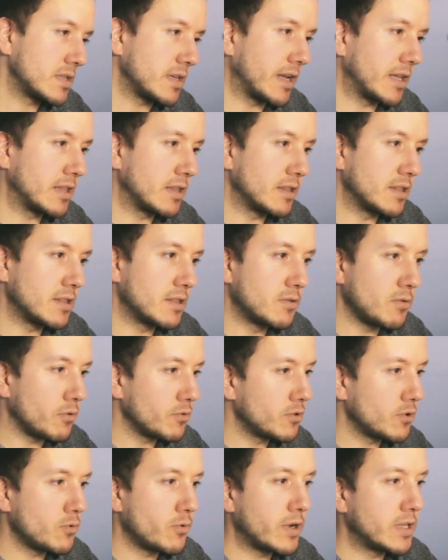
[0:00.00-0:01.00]
I
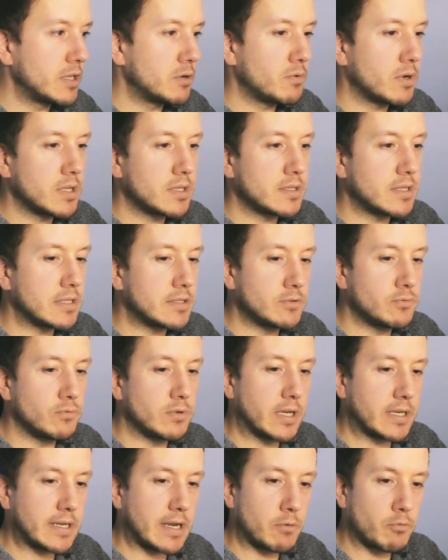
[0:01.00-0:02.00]
don't know anyone that do
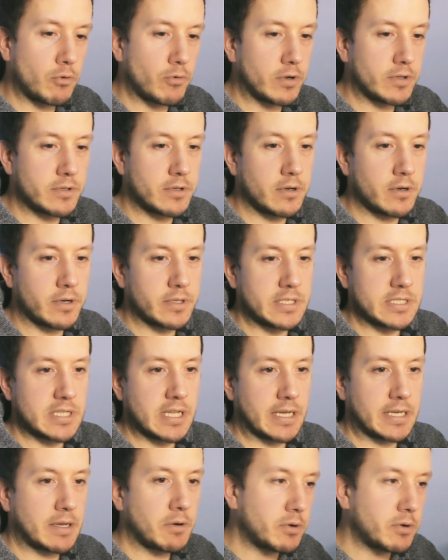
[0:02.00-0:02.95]
like a raw render and is like,